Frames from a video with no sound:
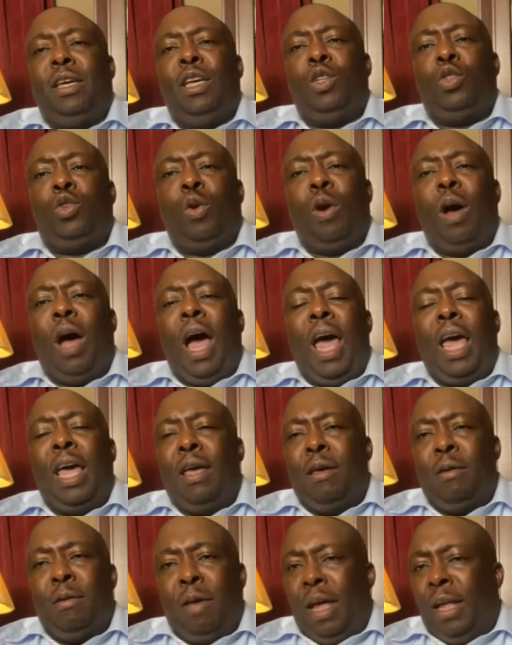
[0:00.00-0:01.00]
So
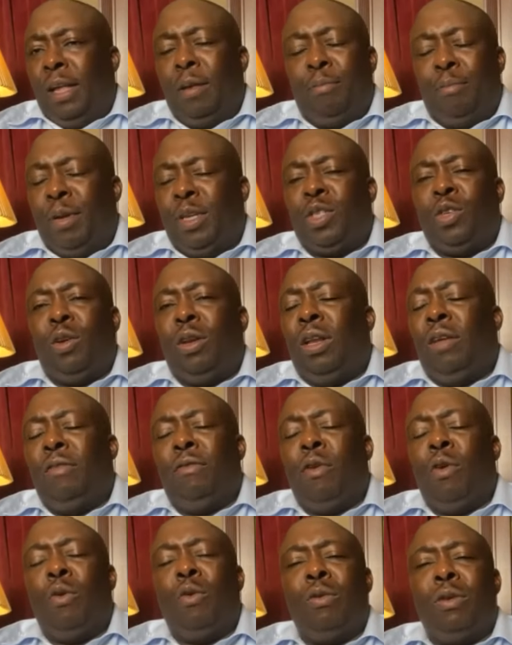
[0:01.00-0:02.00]
I, at a personal
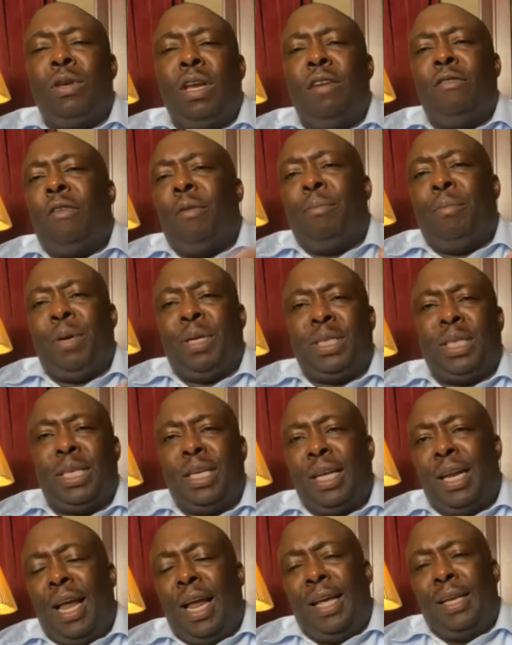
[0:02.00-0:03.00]
level, will never
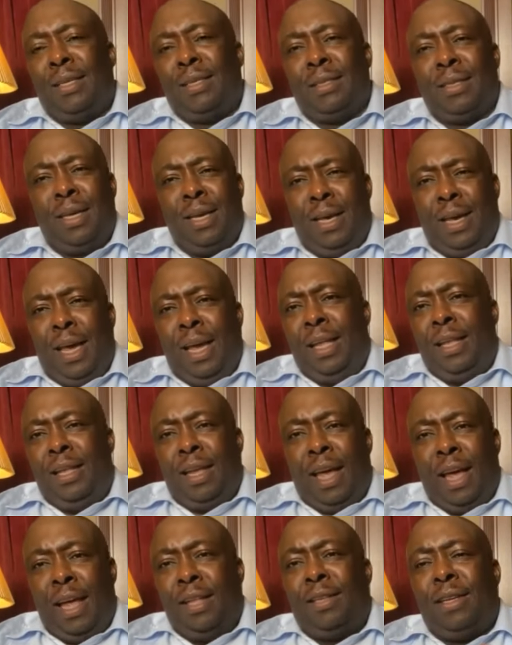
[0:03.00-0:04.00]
personalize and
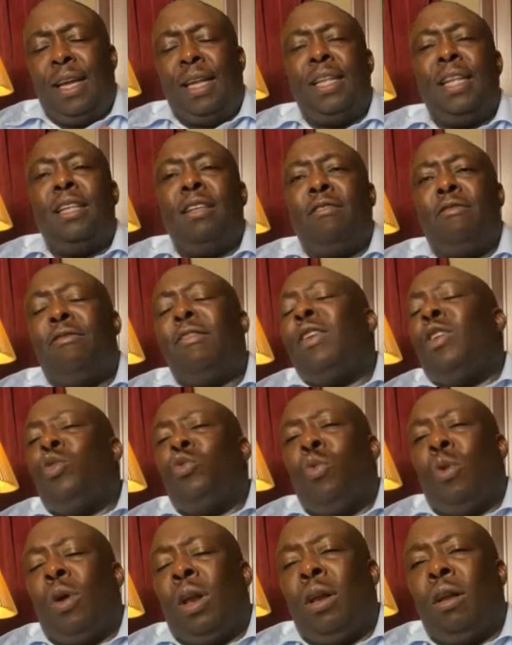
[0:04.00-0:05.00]
hurt any
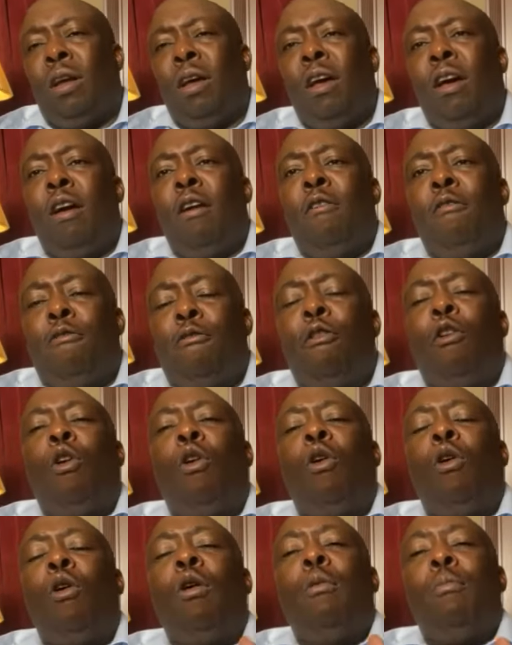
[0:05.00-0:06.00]
individual for